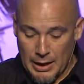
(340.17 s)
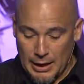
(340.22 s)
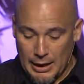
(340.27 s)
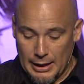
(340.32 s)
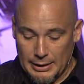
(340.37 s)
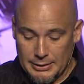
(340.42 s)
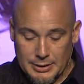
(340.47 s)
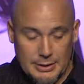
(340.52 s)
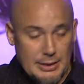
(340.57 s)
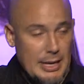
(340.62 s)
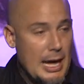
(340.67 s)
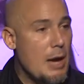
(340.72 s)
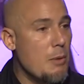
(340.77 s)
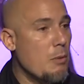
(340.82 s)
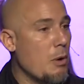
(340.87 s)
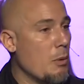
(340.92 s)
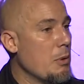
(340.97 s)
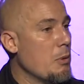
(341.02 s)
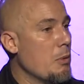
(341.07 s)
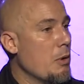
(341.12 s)
Uh, today,
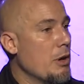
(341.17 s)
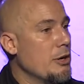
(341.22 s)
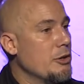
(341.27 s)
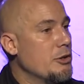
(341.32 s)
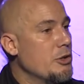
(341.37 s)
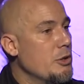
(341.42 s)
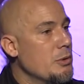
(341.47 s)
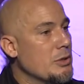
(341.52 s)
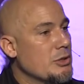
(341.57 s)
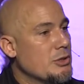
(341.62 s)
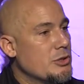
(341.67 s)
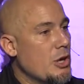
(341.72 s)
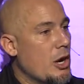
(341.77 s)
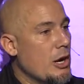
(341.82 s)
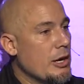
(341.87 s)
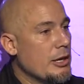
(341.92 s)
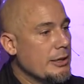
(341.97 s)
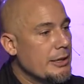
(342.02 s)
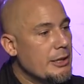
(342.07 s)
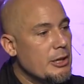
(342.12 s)
what we want to do is
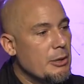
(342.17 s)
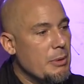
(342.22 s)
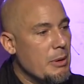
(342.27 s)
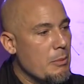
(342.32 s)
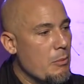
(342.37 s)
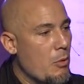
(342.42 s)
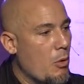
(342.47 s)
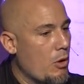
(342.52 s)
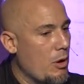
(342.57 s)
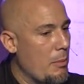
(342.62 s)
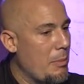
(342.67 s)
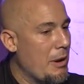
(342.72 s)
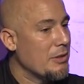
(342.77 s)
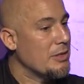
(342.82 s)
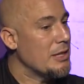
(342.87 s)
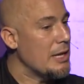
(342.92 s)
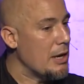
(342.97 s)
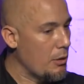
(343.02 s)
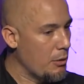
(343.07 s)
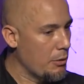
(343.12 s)
talk a little bit more
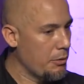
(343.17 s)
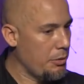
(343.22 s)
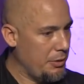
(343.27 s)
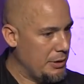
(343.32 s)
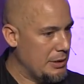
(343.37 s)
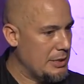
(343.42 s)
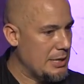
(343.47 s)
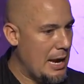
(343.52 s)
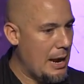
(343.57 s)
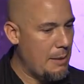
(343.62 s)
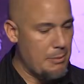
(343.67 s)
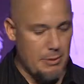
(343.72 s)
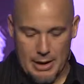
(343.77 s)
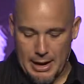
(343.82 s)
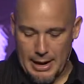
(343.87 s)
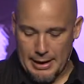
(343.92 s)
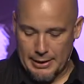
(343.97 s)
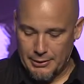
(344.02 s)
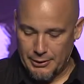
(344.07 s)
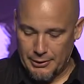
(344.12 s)
about the earthly
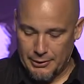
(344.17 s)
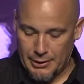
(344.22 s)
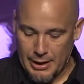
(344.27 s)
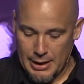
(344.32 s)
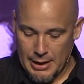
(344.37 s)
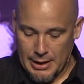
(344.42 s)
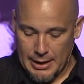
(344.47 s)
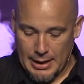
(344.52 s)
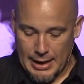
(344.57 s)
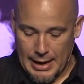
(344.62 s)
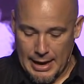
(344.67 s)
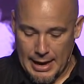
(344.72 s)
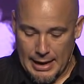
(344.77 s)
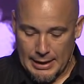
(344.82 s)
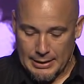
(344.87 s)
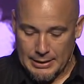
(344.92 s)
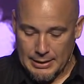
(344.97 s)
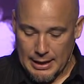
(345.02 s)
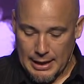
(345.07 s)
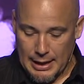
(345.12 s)
tabernacle
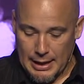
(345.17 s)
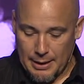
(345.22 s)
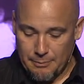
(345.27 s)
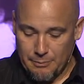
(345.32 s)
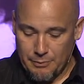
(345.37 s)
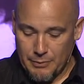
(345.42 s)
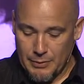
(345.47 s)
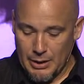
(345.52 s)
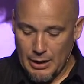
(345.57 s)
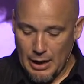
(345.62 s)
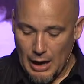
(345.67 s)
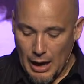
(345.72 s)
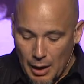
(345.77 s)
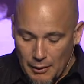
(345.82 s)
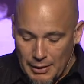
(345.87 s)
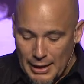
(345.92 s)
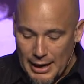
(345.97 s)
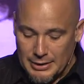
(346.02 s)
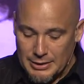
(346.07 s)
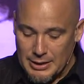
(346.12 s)
and uh, how
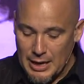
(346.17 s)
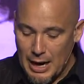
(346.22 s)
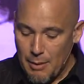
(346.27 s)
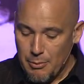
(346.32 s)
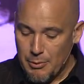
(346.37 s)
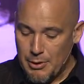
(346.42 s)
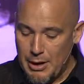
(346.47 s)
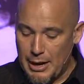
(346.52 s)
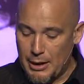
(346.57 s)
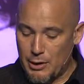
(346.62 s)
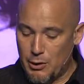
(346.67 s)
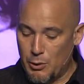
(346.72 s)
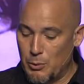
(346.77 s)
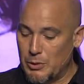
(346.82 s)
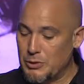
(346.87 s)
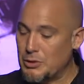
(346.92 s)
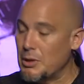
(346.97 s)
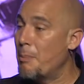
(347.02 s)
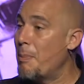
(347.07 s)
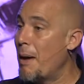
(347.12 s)
that tabernacle
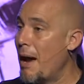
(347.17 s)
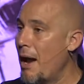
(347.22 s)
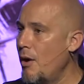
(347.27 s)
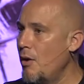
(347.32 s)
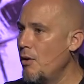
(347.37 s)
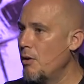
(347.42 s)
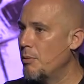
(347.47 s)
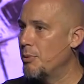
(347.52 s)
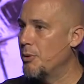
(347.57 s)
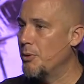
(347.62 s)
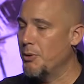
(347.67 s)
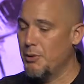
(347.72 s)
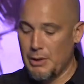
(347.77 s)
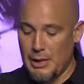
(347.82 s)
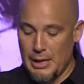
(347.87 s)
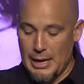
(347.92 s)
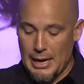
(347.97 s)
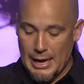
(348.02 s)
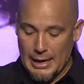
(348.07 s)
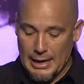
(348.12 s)
was a parable
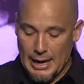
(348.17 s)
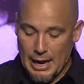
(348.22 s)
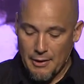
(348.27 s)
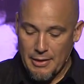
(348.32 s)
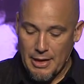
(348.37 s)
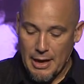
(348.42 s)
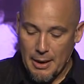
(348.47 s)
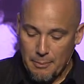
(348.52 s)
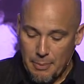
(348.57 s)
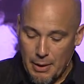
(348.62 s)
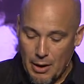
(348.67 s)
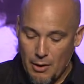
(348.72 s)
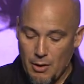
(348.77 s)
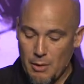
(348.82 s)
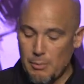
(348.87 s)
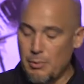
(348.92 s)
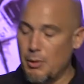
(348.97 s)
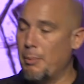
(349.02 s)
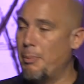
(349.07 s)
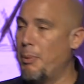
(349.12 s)
and how that
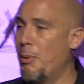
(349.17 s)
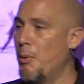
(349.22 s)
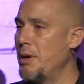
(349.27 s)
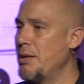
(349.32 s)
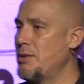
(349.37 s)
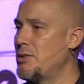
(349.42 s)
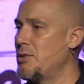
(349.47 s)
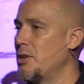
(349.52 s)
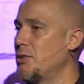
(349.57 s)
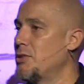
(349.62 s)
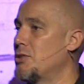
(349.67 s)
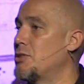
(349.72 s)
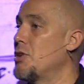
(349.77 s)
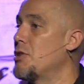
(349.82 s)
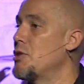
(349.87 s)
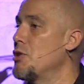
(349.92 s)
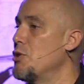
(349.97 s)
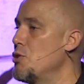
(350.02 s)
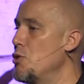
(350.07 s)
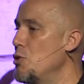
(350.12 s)
parable points us to
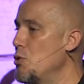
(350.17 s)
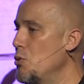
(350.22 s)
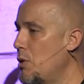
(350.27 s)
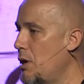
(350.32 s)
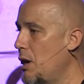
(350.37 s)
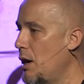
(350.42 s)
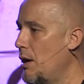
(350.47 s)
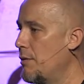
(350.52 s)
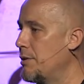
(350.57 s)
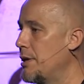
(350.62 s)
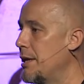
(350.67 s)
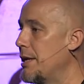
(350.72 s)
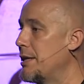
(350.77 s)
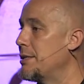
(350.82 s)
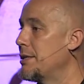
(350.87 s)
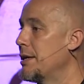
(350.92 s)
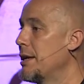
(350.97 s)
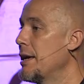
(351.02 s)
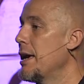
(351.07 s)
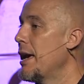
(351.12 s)
the new
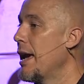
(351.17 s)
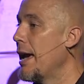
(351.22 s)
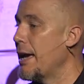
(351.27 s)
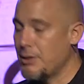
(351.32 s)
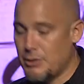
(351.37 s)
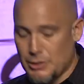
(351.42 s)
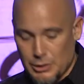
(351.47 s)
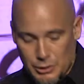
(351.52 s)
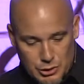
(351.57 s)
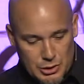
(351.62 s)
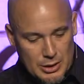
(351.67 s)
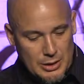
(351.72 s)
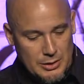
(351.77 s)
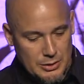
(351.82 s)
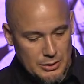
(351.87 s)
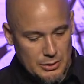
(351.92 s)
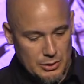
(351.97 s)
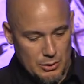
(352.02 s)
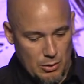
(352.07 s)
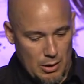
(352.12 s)
covenant and to
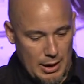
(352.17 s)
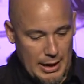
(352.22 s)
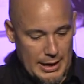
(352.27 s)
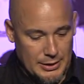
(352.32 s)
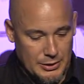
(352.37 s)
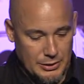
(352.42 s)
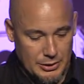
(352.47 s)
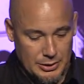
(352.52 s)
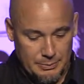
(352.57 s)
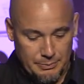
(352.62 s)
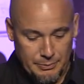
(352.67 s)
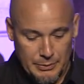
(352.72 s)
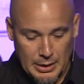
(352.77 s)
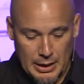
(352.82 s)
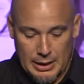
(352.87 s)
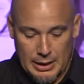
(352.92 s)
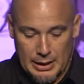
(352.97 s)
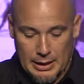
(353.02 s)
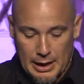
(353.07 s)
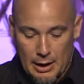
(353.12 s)
Jesus Christ.
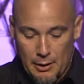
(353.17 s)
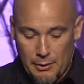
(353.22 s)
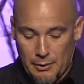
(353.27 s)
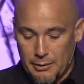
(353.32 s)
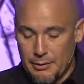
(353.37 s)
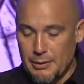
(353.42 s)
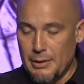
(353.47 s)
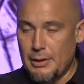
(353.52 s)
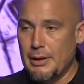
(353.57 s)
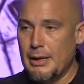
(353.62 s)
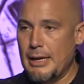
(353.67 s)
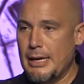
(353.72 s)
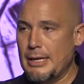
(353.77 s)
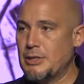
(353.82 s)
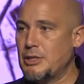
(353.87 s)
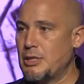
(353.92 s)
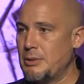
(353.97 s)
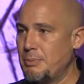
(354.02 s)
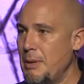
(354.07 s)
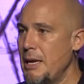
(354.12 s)
Now, in
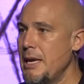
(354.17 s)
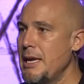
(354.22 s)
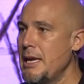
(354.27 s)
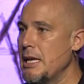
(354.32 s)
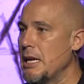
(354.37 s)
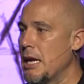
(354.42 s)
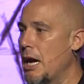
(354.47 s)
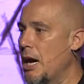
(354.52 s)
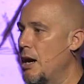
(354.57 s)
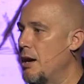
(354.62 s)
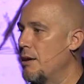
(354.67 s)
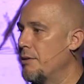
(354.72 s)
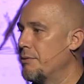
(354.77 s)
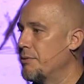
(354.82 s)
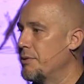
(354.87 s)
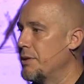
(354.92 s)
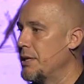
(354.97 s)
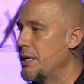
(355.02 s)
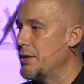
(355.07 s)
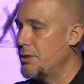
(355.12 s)
speaking
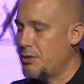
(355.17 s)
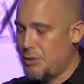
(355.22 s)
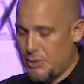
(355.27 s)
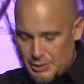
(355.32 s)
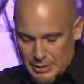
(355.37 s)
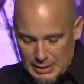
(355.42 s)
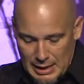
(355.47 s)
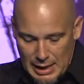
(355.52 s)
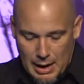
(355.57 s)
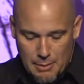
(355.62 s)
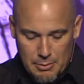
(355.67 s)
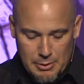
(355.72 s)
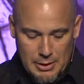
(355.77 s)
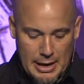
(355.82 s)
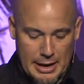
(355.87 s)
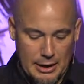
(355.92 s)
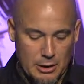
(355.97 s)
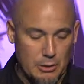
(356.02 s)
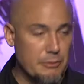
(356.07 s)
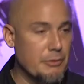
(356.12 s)
of this
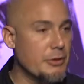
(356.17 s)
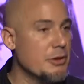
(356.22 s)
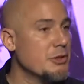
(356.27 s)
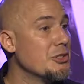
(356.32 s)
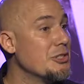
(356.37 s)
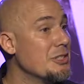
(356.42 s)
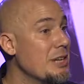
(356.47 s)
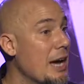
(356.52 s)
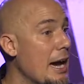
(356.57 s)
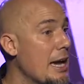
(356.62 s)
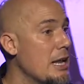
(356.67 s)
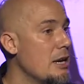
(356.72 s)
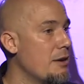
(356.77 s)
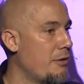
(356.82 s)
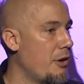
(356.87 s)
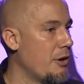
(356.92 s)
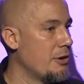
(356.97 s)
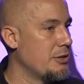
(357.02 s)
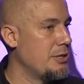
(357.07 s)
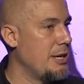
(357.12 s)
tabernacle, verse 9
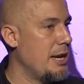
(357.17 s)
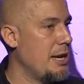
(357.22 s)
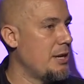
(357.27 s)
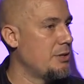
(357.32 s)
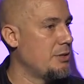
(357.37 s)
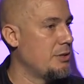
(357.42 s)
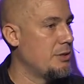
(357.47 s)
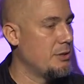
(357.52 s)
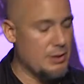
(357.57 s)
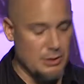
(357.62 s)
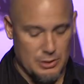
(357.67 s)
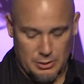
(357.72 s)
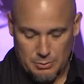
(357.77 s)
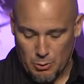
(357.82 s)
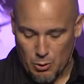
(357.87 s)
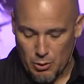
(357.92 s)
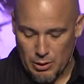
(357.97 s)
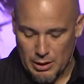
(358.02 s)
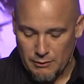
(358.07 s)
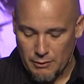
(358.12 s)
of our text this
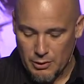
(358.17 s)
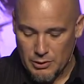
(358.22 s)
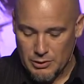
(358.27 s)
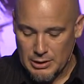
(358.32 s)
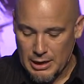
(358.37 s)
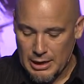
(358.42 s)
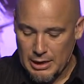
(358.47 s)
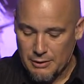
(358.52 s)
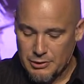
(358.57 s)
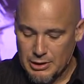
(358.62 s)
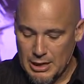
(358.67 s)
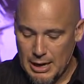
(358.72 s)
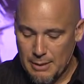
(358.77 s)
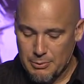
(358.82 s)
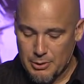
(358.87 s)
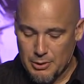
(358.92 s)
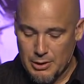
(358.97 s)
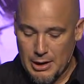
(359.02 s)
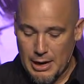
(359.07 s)
morning, verse 9 of chapter